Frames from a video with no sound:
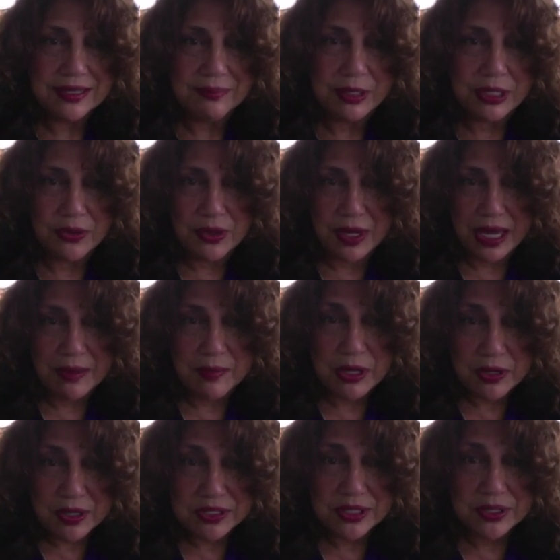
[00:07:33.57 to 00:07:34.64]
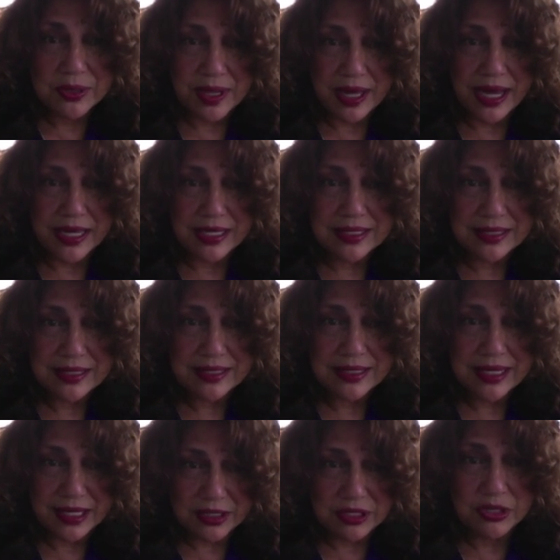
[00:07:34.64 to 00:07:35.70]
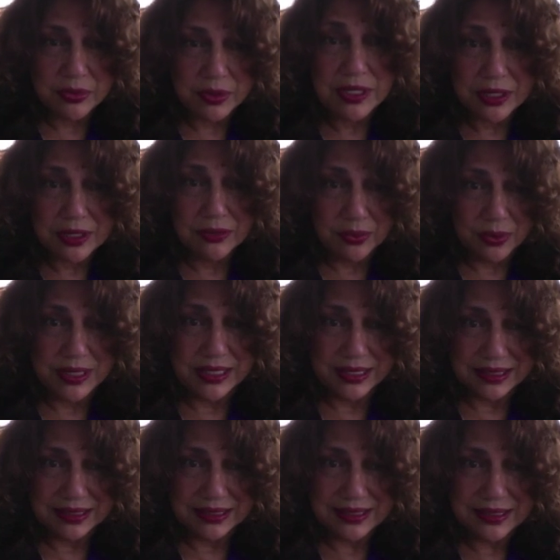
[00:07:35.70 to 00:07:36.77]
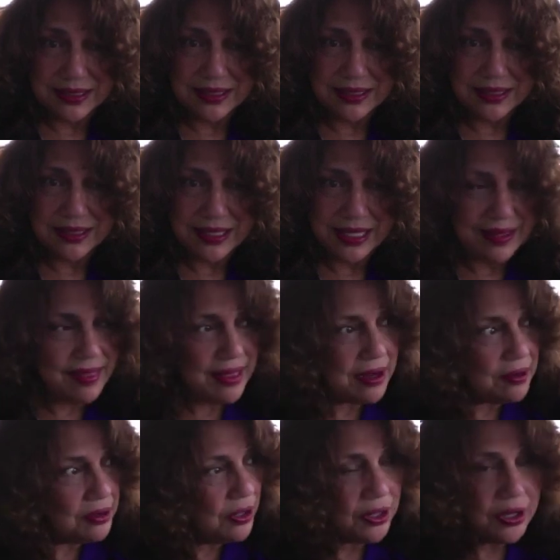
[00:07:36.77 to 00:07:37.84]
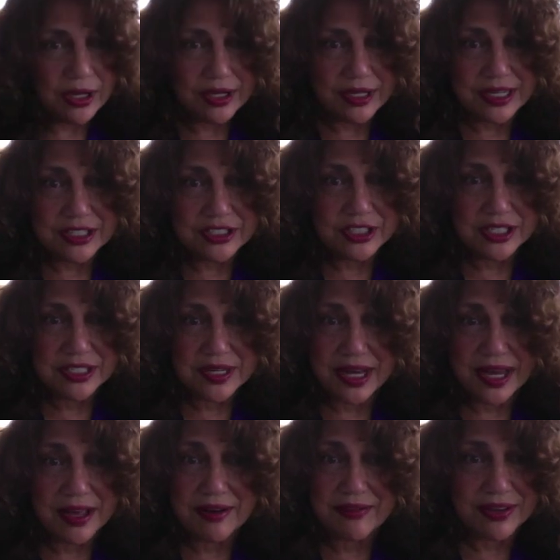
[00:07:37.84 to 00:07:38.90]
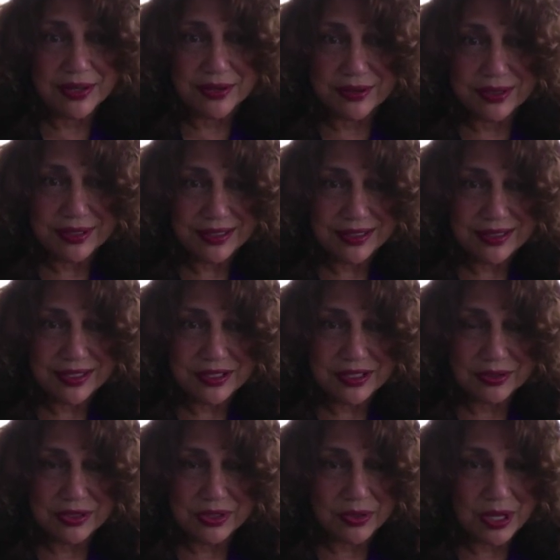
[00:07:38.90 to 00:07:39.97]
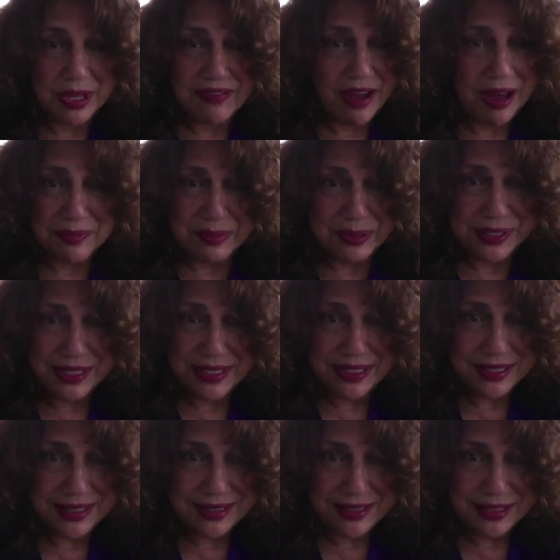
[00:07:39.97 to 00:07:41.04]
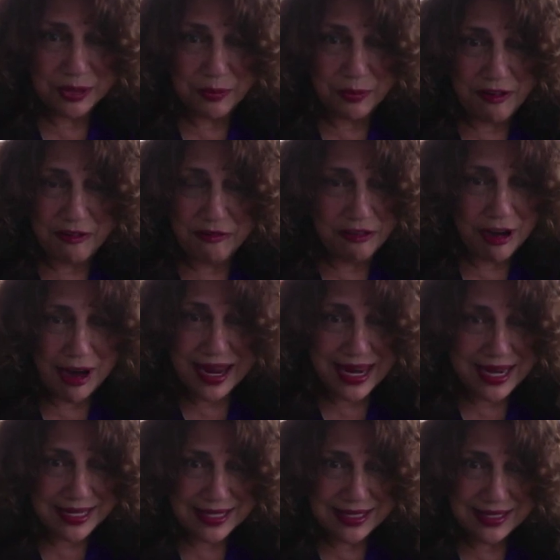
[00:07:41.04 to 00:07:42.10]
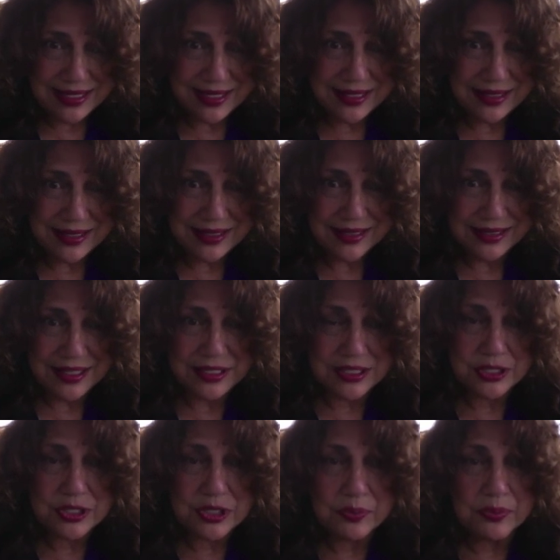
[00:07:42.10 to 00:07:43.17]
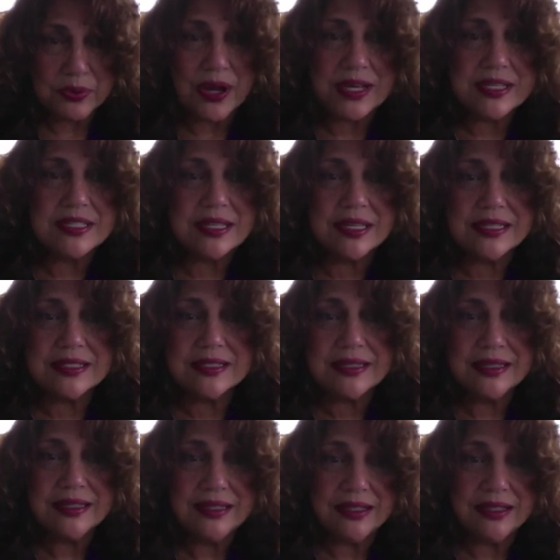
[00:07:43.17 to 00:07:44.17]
But you came here to do that, and do it you will. And that dawn is just ahead of you. So don't give up. Don't be afraid. This is your process.